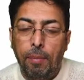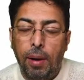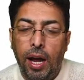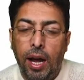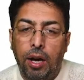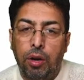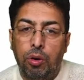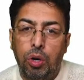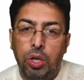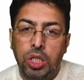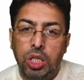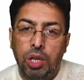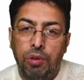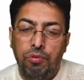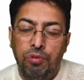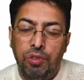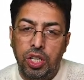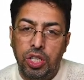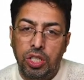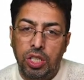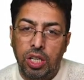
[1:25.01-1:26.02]
across a
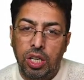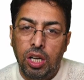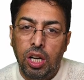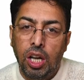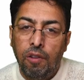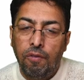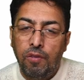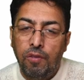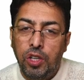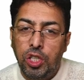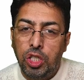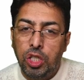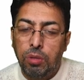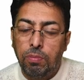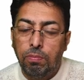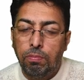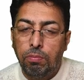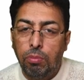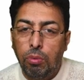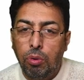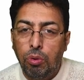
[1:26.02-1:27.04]
feature which is
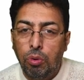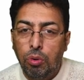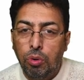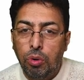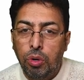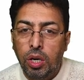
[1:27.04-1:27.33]
more